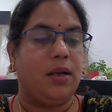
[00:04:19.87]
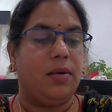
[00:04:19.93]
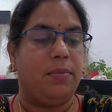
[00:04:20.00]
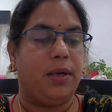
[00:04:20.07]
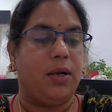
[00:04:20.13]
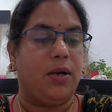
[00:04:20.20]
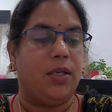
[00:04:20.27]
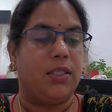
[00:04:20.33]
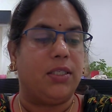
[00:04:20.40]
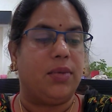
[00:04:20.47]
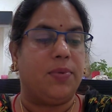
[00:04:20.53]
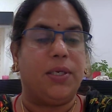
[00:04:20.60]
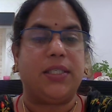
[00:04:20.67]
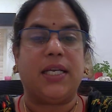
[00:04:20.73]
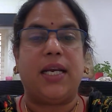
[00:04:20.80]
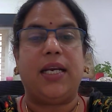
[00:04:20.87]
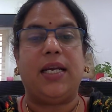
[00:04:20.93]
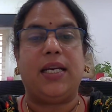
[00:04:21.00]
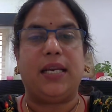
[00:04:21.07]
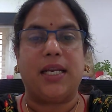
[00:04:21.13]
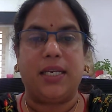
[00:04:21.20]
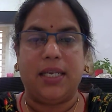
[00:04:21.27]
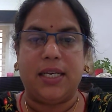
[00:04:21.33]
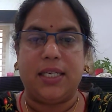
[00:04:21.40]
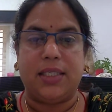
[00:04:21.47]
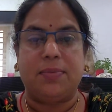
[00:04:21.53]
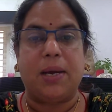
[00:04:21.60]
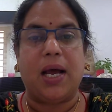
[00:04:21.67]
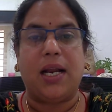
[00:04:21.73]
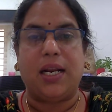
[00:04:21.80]
because the presiding deity is
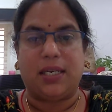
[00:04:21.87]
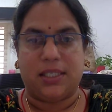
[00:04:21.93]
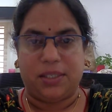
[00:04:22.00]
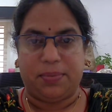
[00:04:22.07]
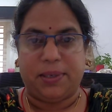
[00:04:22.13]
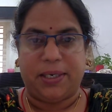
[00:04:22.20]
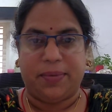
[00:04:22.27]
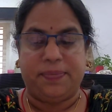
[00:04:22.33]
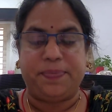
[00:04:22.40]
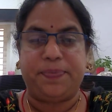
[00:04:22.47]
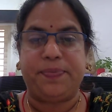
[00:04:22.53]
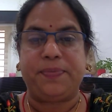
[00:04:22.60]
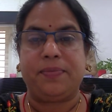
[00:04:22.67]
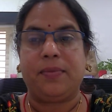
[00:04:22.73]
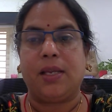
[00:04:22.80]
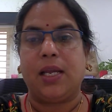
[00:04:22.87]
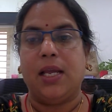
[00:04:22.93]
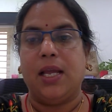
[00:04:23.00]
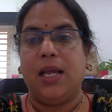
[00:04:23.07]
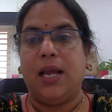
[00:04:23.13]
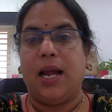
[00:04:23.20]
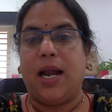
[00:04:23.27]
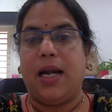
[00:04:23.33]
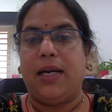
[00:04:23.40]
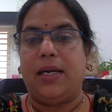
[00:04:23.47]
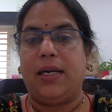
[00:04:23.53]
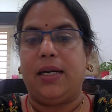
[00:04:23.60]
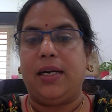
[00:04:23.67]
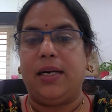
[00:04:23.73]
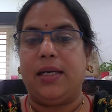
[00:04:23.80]
Mahalakshmi.
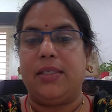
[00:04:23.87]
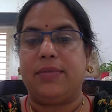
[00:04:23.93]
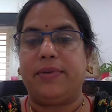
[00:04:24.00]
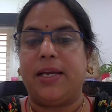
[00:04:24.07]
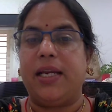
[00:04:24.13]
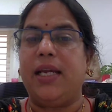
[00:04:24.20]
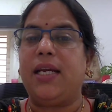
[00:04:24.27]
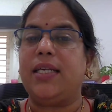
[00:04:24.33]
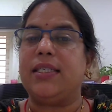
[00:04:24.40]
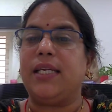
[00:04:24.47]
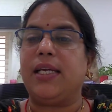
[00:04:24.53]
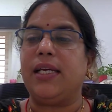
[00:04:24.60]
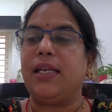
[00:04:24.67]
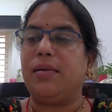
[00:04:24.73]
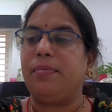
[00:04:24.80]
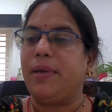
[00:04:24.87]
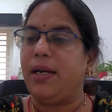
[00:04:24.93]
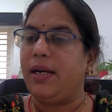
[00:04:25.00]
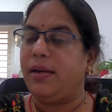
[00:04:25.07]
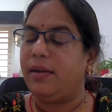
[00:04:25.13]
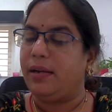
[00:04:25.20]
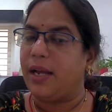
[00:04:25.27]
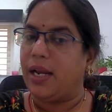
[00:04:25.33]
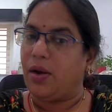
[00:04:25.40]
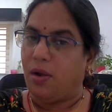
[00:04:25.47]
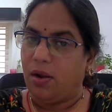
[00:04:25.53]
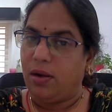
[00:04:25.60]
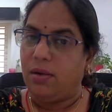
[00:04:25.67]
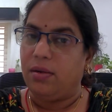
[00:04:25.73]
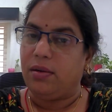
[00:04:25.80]
And wearing a single bead
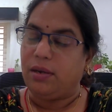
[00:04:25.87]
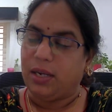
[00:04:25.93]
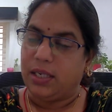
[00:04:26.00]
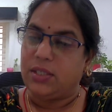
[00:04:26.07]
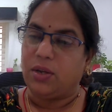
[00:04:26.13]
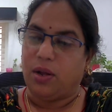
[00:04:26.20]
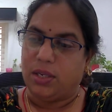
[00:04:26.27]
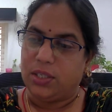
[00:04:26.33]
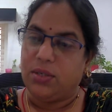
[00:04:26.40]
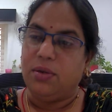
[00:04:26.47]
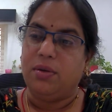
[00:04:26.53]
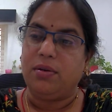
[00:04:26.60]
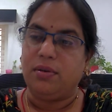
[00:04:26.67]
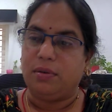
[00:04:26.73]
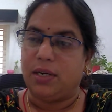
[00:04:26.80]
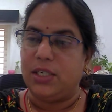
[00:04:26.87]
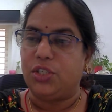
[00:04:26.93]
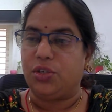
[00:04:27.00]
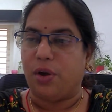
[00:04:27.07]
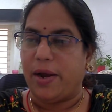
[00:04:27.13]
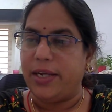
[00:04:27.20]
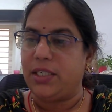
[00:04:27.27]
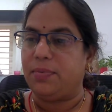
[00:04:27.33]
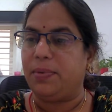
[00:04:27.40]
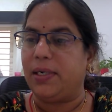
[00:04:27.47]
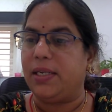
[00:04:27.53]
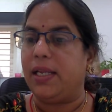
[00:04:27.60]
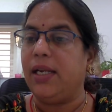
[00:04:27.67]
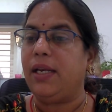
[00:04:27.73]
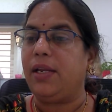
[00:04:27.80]
is also a choice, but
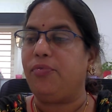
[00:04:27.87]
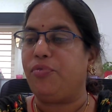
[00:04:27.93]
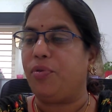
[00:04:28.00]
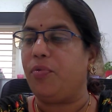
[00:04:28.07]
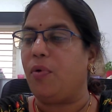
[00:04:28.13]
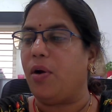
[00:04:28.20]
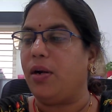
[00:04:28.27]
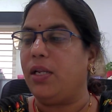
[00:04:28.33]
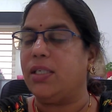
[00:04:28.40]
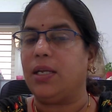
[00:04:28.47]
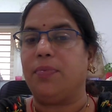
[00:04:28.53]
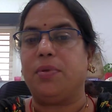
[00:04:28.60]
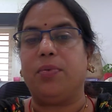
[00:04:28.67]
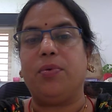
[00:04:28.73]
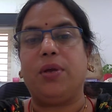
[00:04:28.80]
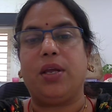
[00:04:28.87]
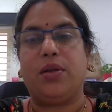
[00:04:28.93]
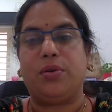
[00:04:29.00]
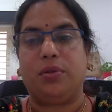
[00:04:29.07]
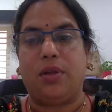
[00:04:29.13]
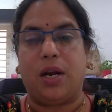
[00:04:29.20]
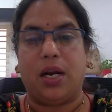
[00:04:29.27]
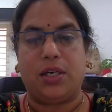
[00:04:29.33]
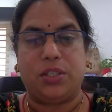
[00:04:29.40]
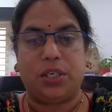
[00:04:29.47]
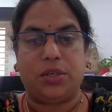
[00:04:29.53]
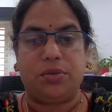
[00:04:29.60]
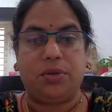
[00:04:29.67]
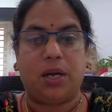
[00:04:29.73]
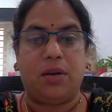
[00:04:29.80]
then if you want the Saptamukhi rudraksha
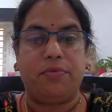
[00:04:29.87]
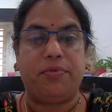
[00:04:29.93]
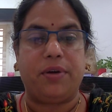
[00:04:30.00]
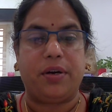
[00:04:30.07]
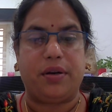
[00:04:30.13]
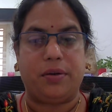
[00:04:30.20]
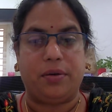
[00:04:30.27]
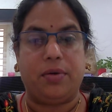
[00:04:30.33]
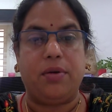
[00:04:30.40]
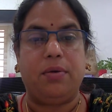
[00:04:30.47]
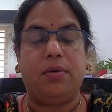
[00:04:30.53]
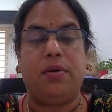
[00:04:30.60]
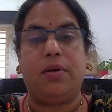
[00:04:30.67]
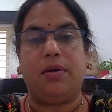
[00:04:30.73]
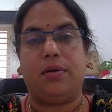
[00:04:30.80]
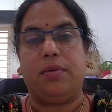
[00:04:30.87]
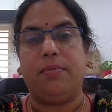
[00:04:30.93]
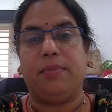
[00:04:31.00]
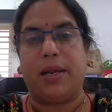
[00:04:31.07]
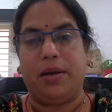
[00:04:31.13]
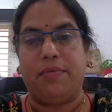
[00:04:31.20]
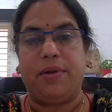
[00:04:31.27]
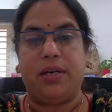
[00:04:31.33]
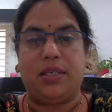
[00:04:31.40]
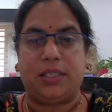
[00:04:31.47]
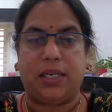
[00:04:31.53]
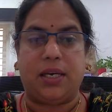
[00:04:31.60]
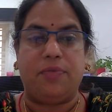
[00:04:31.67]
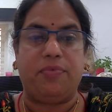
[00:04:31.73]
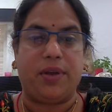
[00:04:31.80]
to confer good benefit,
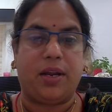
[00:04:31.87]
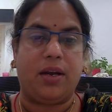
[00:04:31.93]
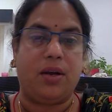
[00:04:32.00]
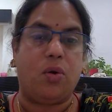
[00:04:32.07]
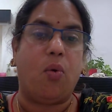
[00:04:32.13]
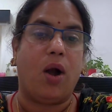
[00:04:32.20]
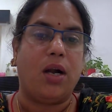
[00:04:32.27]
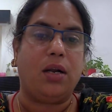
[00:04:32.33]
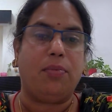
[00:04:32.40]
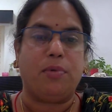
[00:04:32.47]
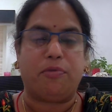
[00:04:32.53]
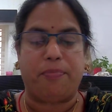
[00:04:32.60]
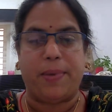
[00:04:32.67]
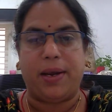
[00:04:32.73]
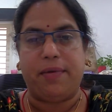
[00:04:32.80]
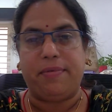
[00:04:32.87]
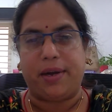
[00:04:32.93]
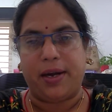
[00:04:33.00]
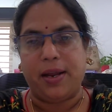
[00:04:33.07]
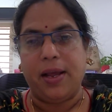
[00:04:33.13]
significant quantum of benefit,